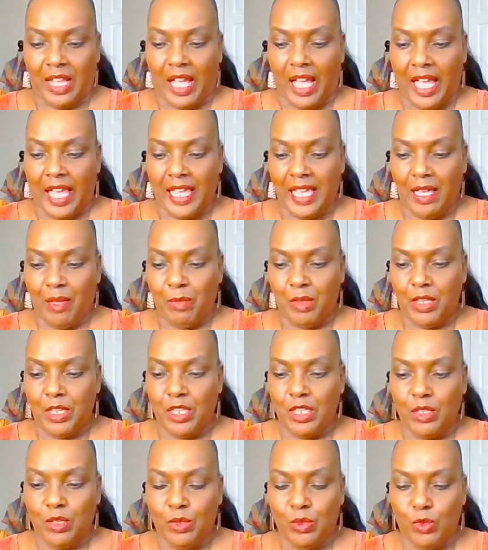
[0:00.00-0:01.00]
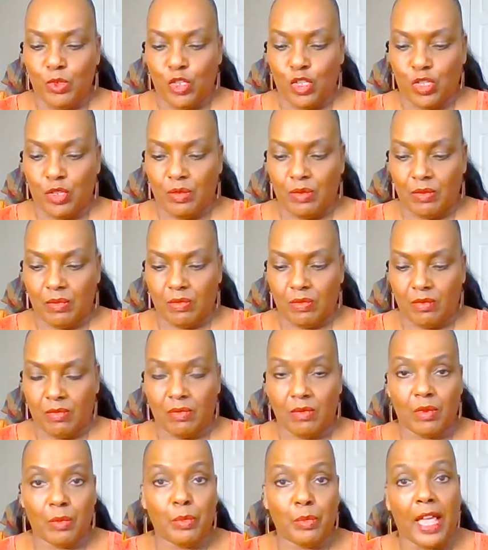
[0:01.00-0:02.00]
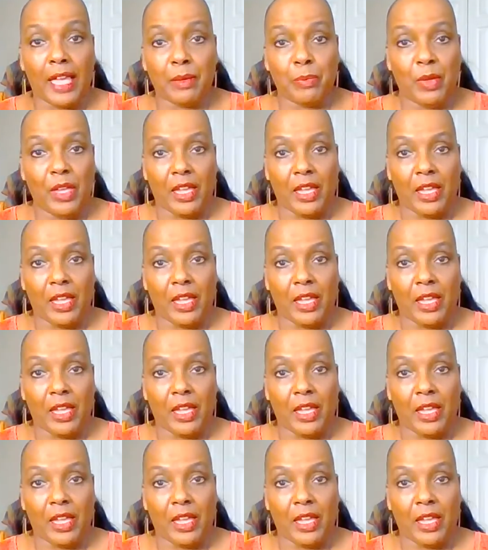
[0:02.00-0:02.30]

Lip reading: am a huge Black